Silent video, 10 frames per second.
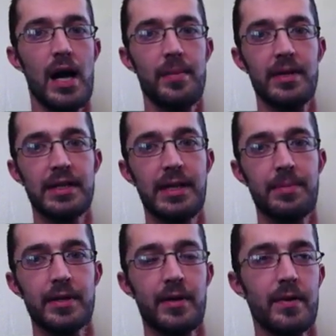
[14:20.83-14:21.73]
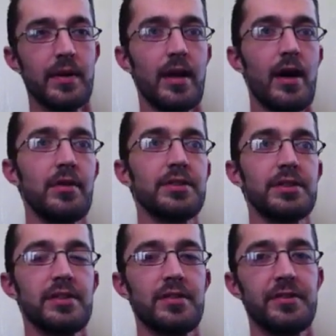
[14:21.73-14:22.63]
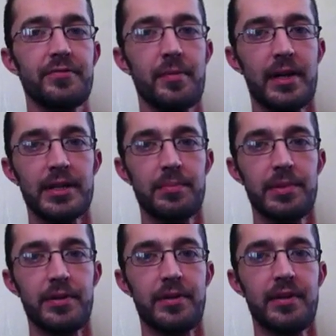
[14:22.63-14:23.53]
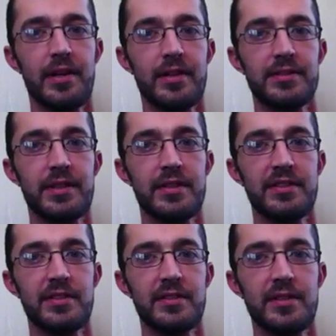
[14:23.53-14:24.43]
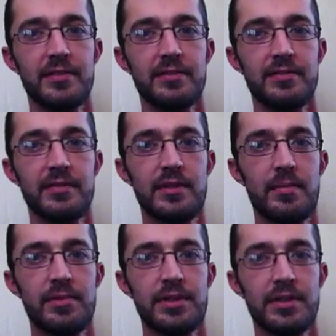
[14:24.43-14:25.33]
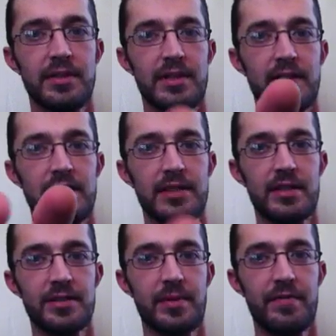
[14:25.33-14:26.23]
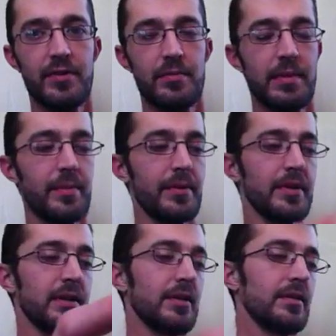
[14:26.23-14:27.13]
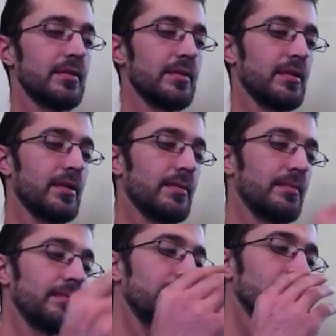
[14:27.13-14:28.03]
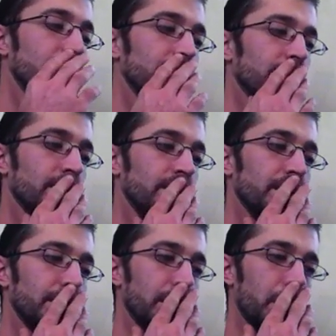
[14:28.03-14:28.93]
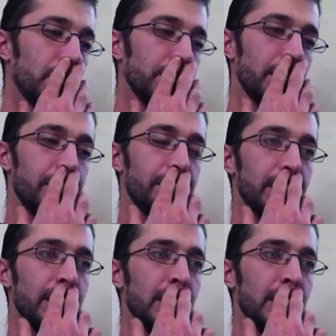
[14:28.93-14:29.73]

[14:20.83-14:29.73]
I'm going to keep it going. I'll just load it from my computer downstairs. It'll load a bajillion, as long as my phone memory will hold up.